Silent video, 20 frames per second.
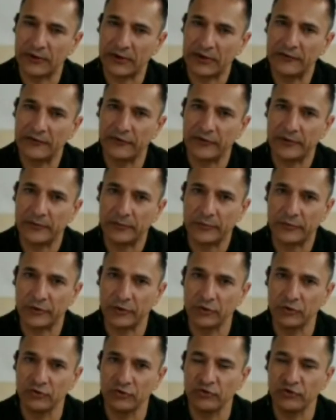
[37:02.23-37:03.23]
clever
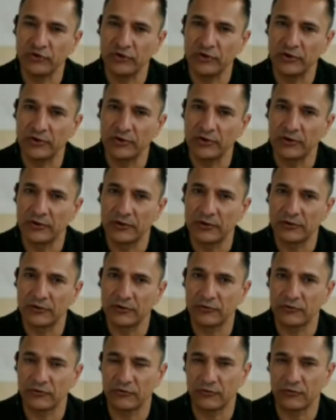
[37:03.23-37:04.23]
approach
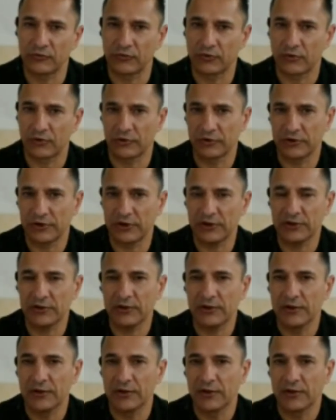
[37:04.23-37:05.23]
to content
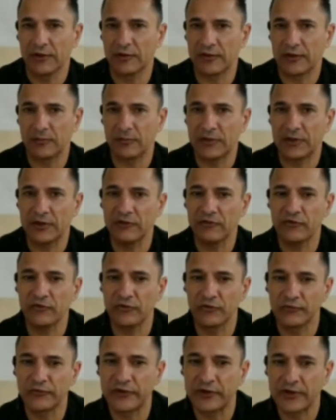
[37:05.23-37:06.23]
that begins
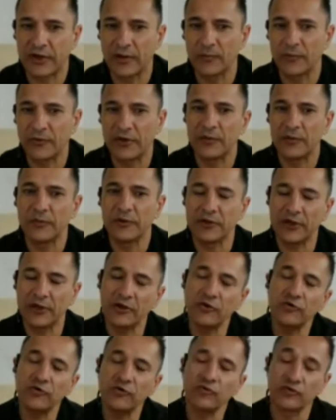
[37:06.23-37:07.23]
to overcome the
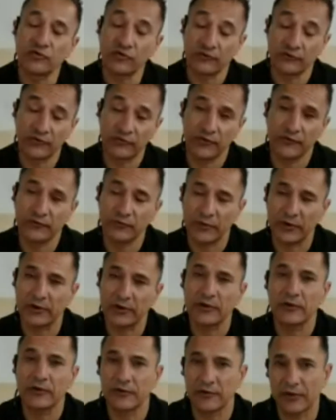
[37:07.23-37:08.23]
limitations of the
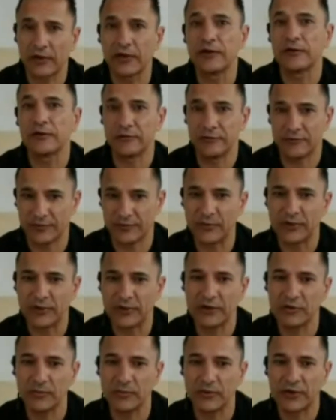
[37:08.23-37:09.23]
software, and you
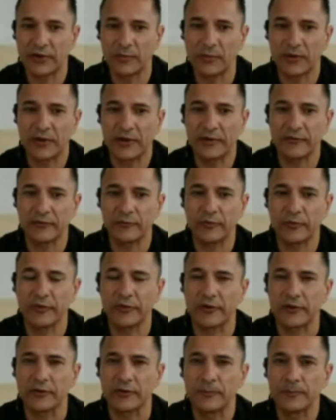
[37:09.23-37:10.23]
begin to become clever with
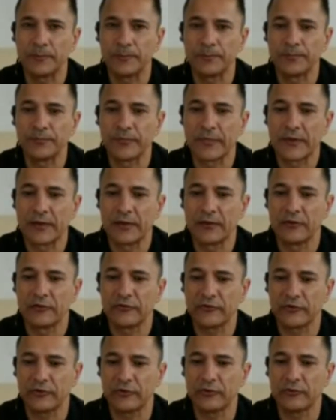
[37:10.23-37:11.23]
it.
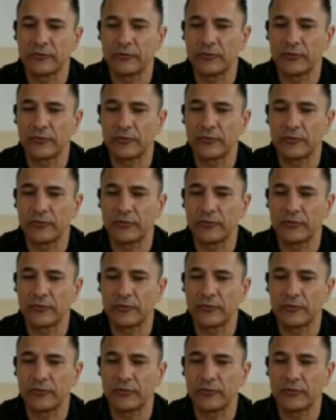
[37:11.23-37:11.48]
So